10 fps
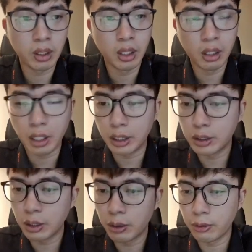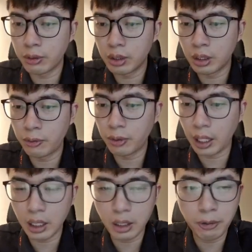Okay, so
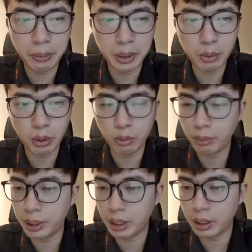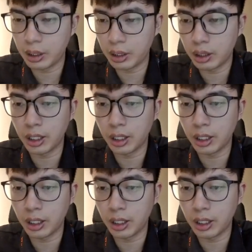another famous one will be the